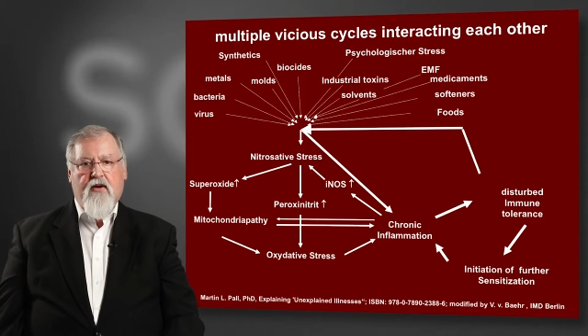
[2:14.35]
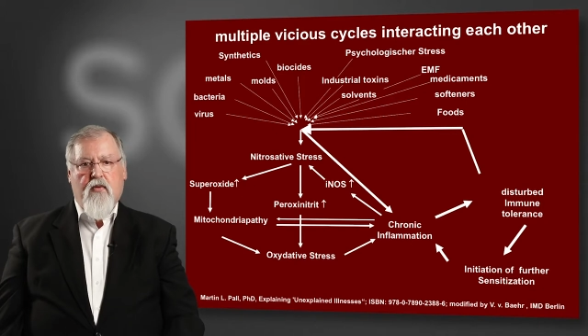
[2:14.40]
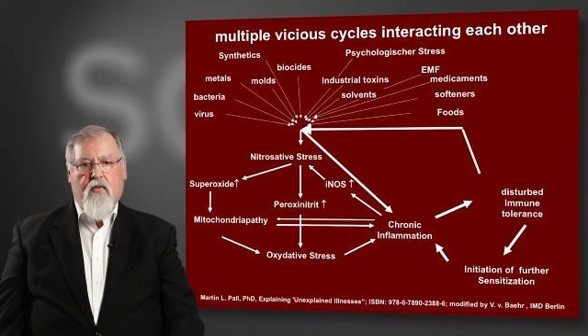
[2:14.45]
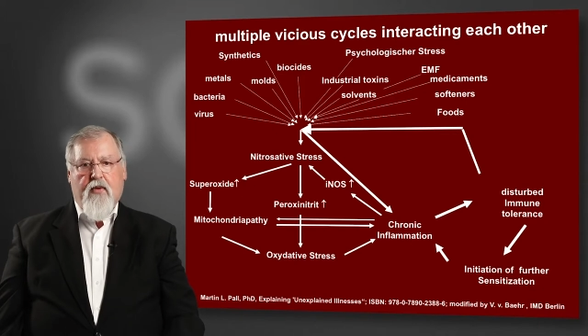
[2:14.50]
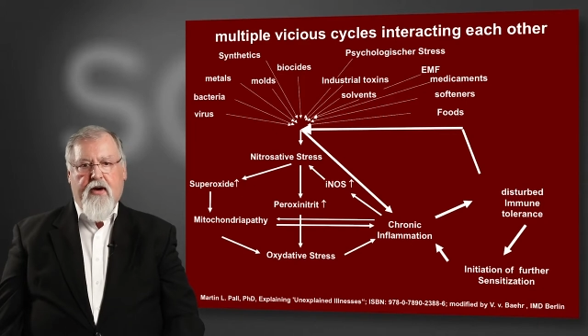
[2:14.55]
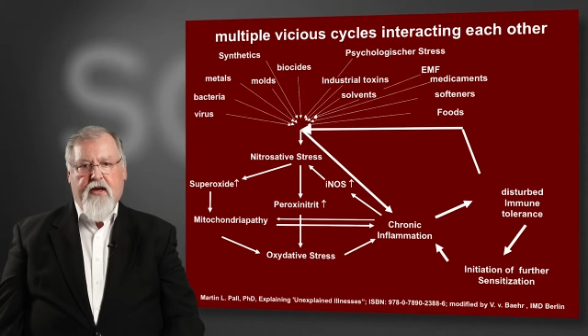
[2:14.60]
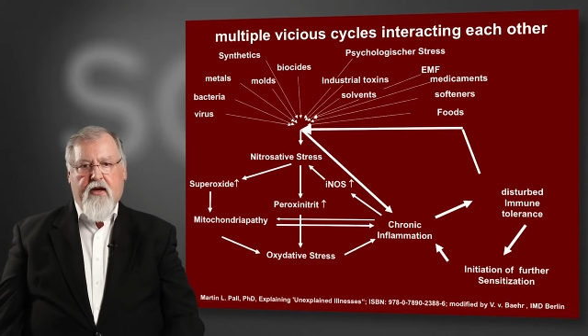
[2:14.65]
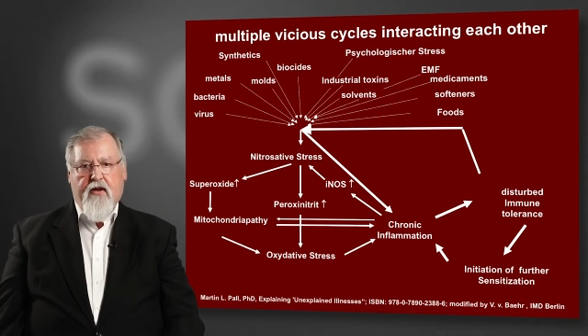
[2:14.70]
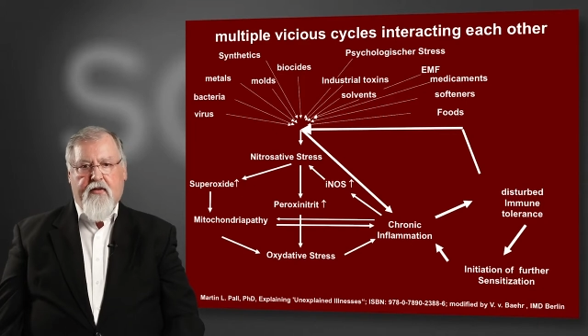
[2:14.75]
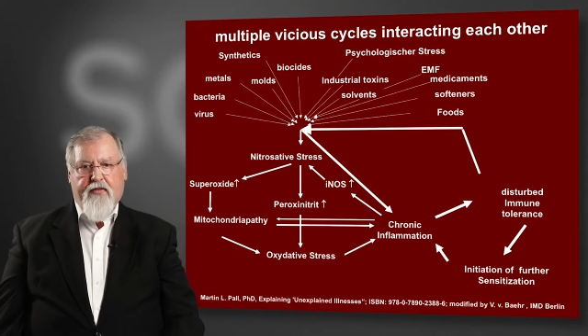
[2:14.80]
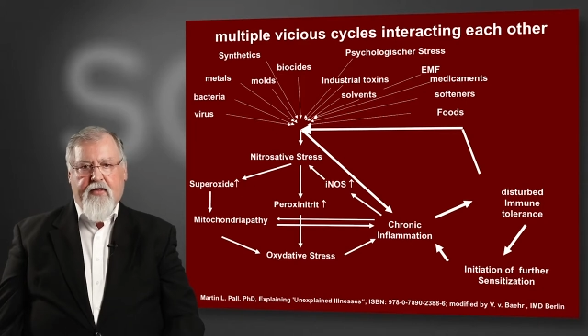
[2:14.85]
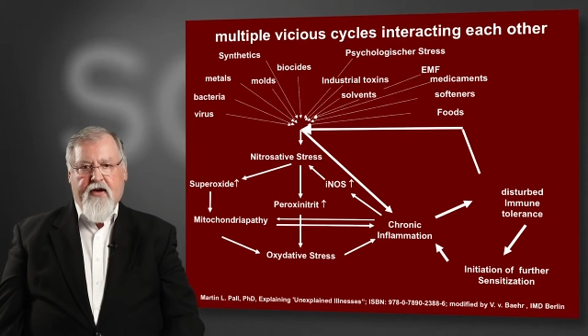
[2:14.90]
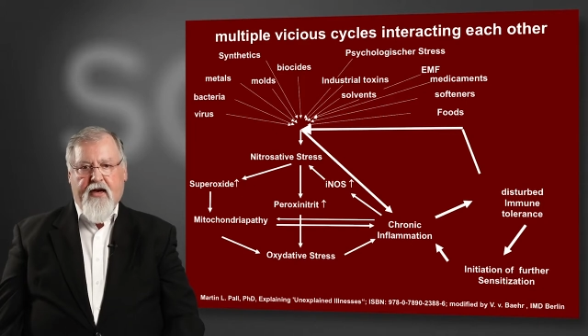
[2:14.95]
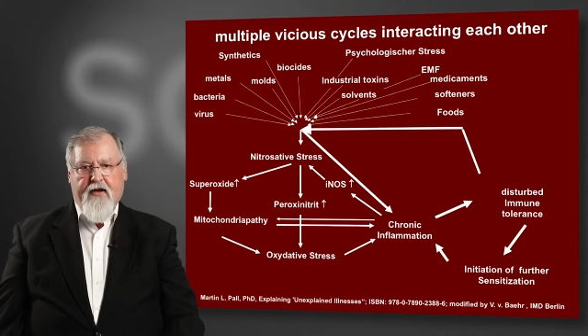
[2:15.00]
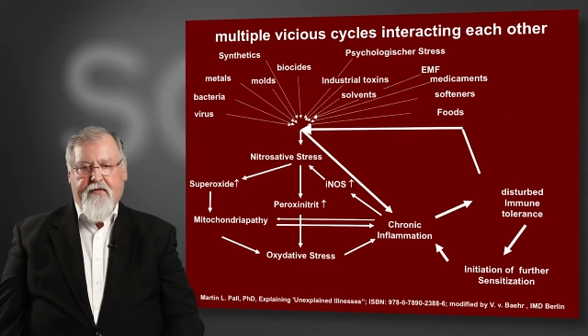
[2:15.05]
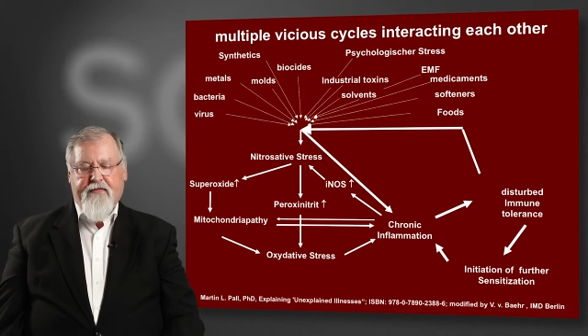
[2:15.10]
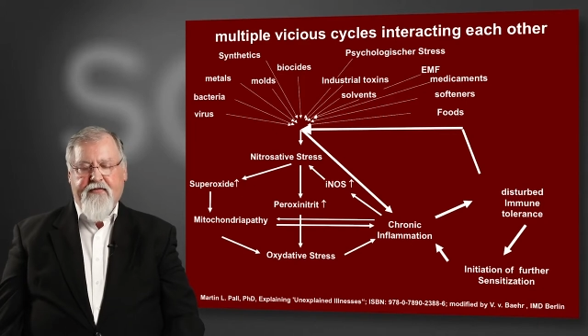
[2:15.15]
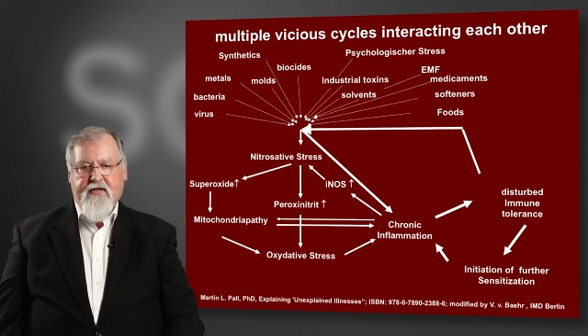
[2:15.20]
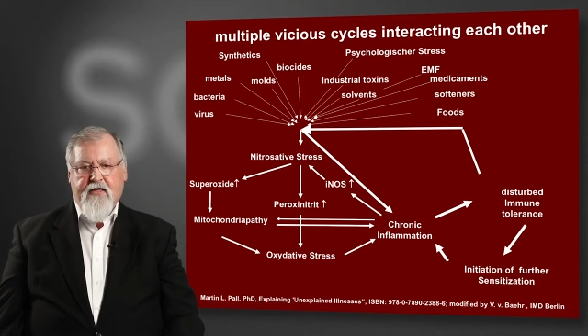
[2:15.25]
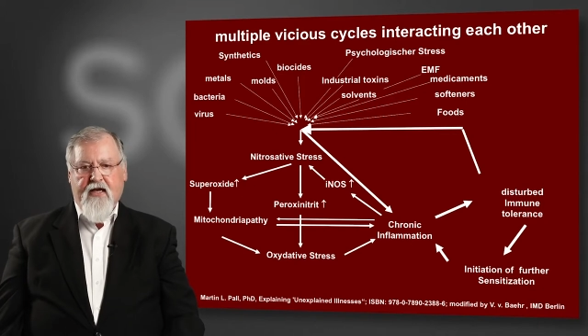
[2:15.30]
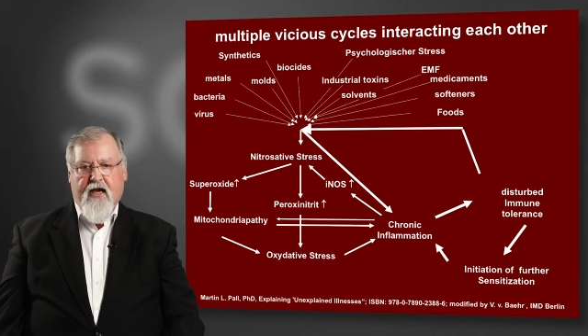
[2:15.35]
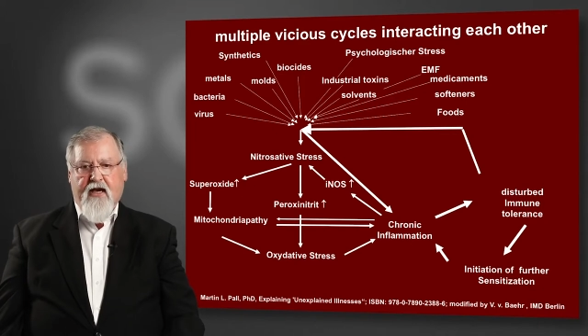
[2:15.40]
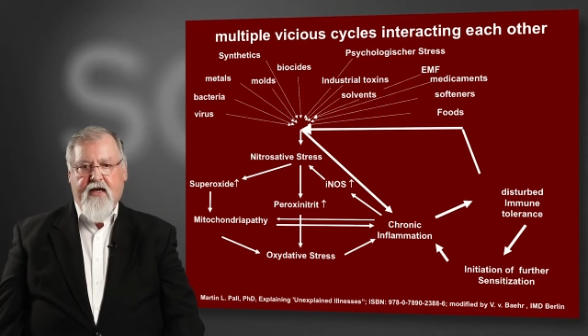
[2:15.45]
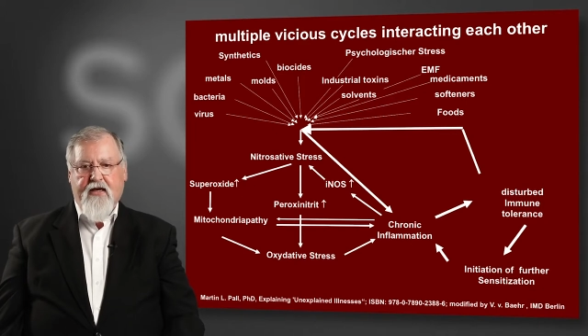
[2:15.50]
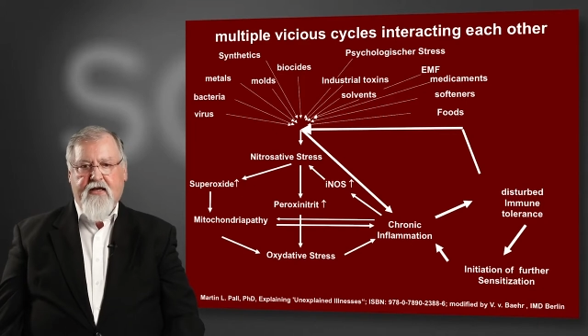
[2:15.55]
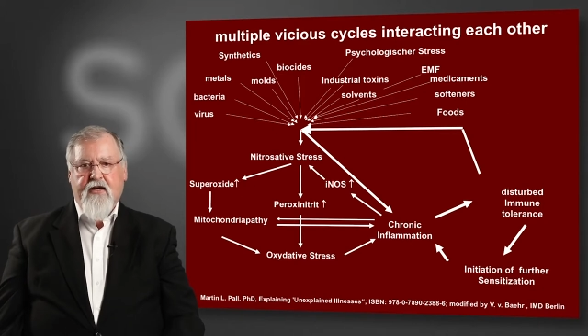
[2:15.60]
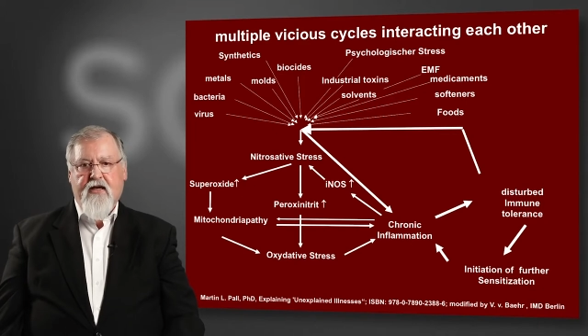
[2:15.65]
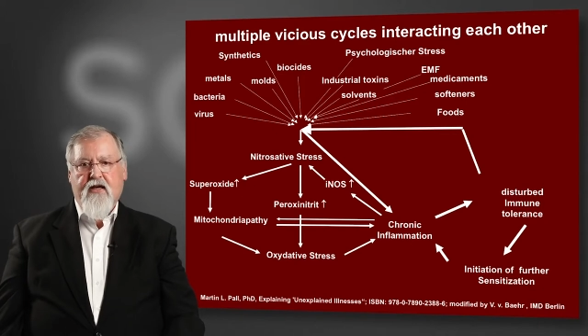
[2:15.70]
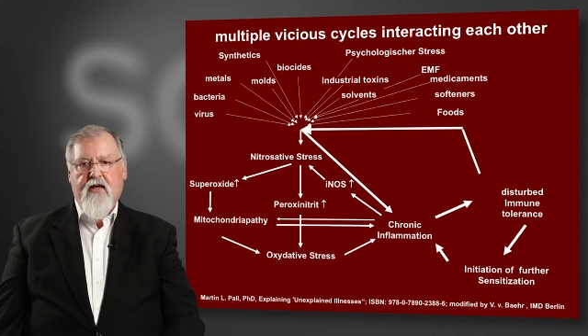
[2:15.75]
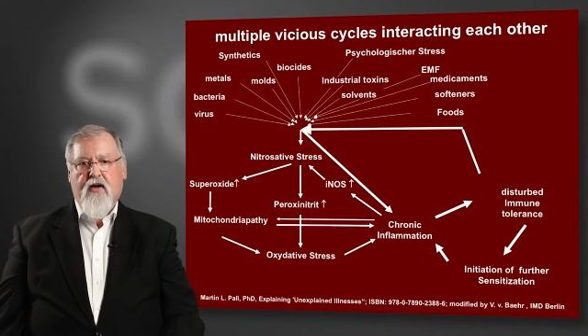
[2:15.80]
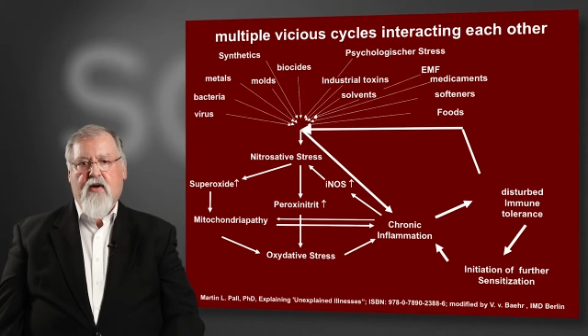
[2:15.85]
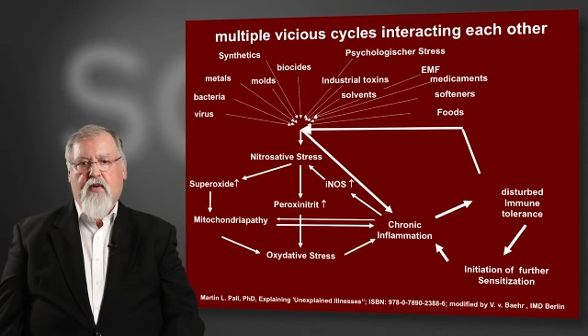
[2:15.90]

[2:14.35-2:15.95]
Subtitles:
one on the left side,